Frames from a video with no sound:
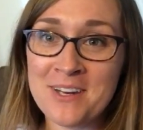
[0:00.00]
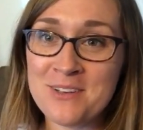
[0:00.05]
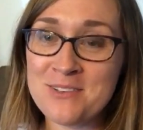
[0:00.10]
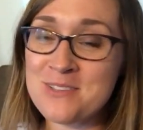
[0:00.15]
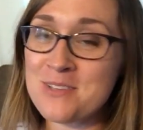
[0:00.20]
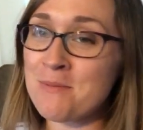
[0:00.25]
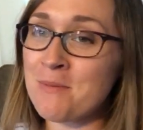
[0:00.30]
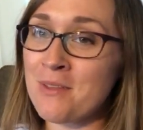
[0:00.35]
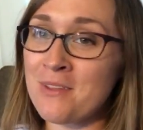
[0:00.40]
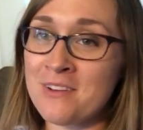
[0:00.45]
know
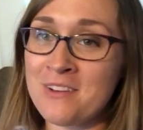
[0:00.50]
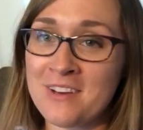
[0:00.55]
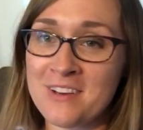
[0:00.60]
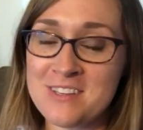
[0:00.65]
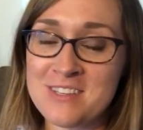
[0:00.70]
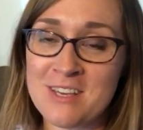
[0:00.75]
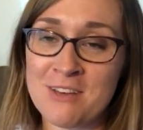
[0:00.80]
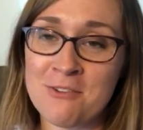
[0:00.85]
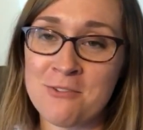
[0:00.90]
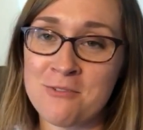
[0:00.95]
some other
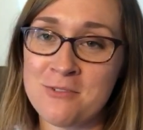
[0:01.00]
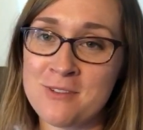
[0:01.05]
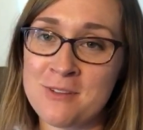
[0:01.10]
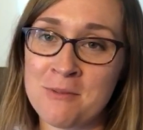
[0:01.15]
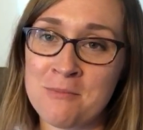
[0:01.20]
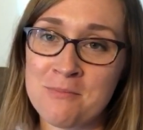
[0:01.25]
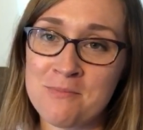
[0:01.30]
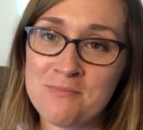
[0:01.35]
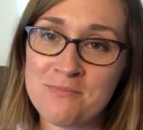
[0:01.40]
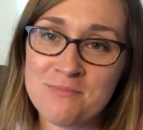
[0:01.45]
dogs have
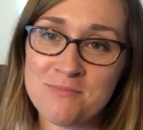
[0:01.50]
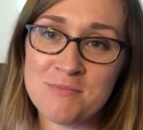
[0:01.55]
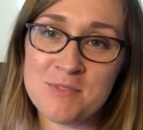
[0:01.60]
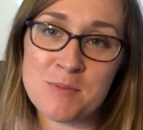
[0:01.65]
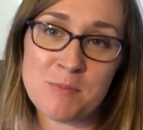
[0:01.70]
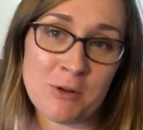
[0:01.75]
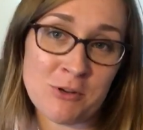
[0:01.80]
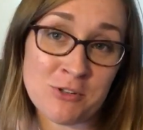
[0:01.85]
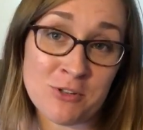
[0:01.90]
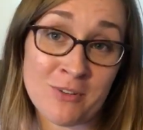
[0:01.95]
some
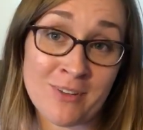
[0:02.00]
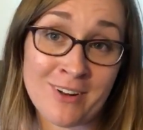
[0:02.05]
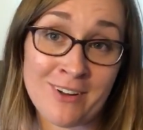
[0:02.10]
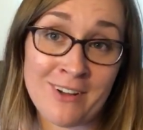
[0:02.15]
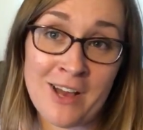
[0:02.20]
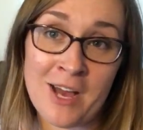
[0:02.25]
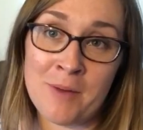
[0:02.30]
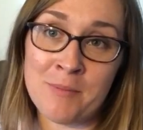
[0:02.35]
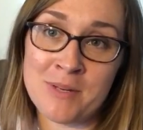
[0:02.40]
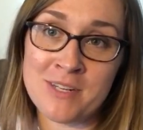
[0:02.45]
special
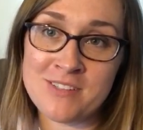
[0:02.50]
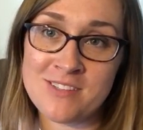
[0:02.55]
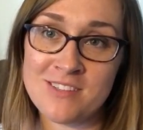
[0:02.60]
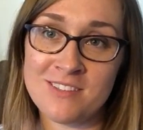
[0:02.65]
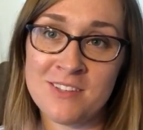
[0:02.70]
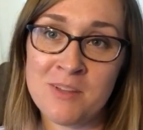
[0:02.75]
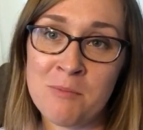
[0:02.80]
little hobbies.